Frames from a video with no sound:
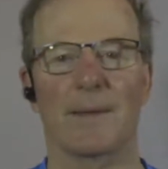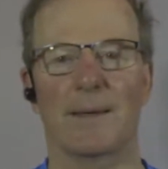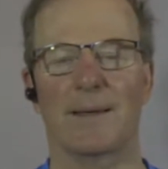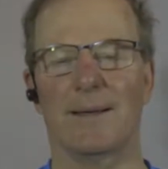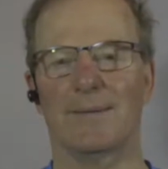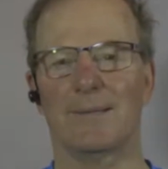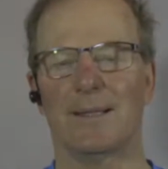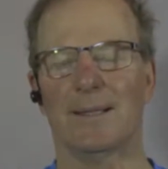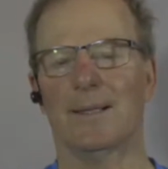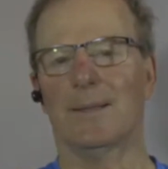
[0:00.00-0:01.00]
Yeah.
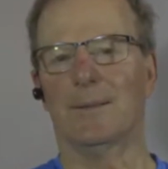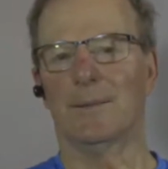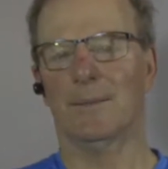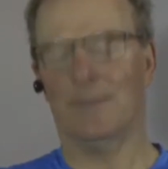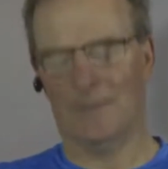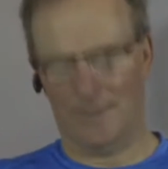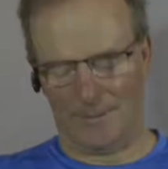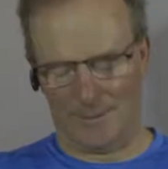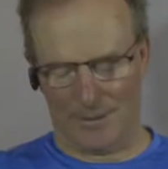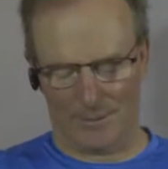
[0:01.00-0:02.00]

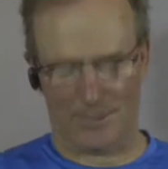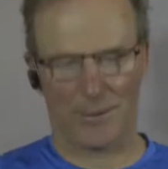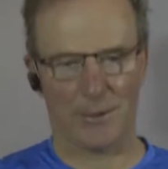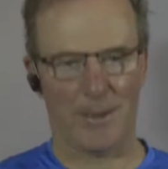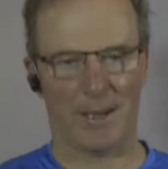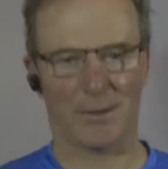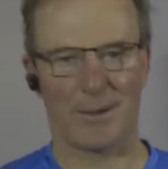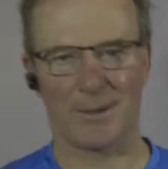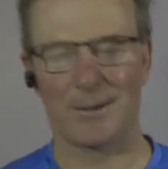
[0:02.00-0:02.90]
Loud onto the Battleground.